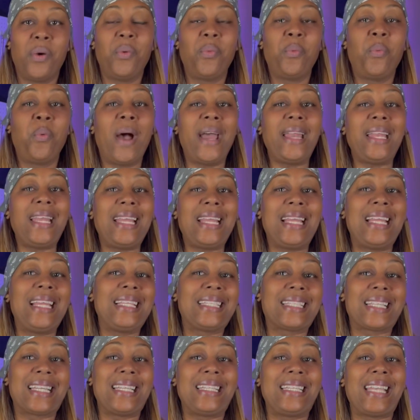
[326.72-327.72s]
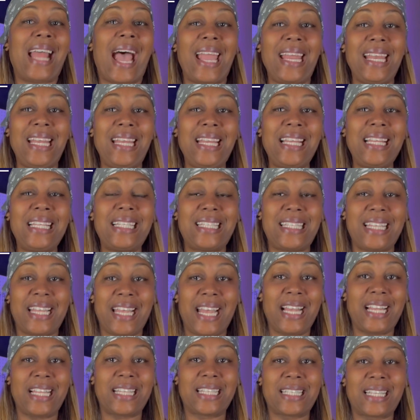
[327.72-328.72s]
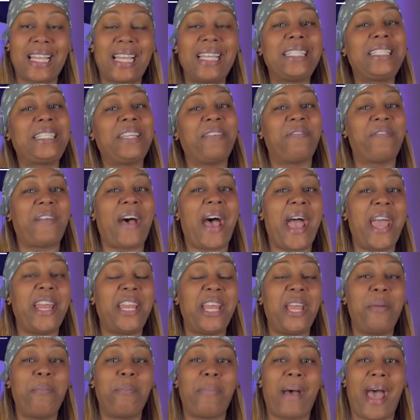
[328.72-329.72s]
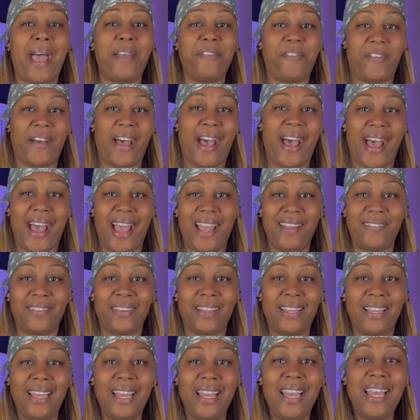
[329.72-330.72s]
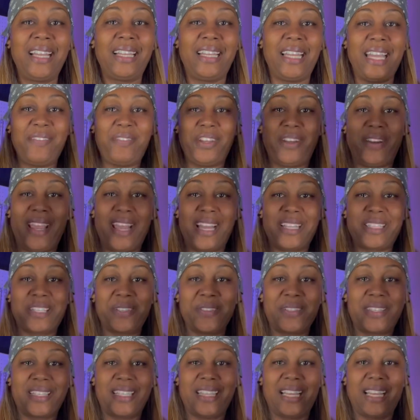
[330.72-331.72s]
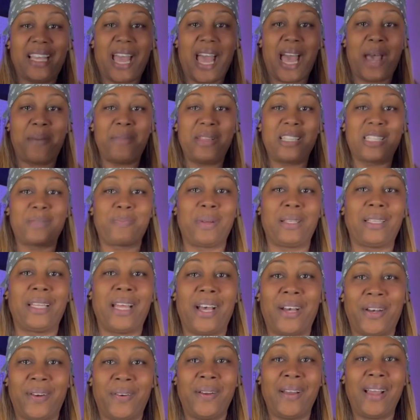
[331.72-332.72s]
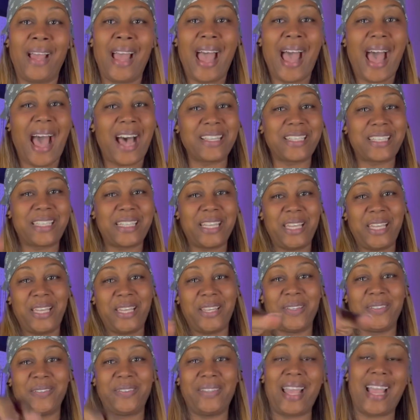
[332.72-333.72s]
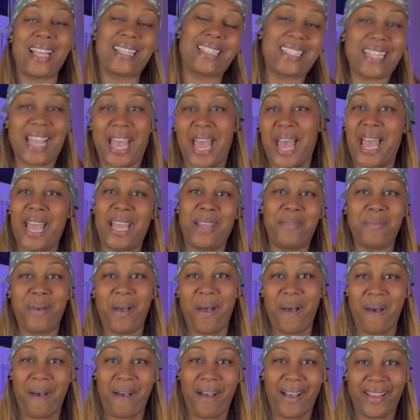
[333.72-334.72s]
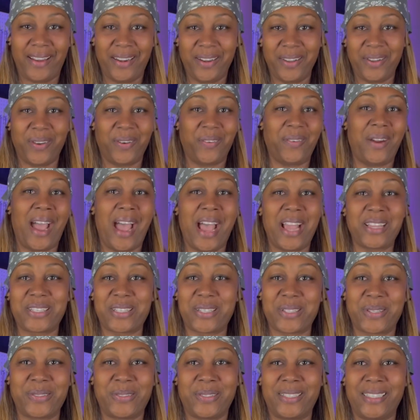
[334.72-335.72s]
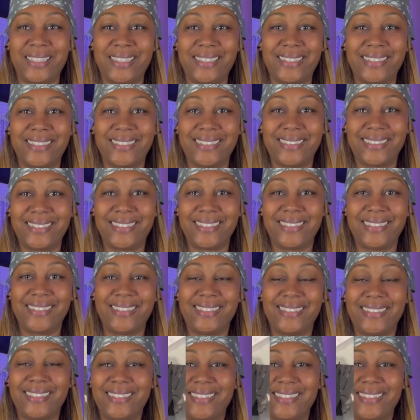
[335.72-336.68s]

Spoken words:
What is 96 divided by 5? Leave your answers in the comments below. I'll see you next time on Garage School. On the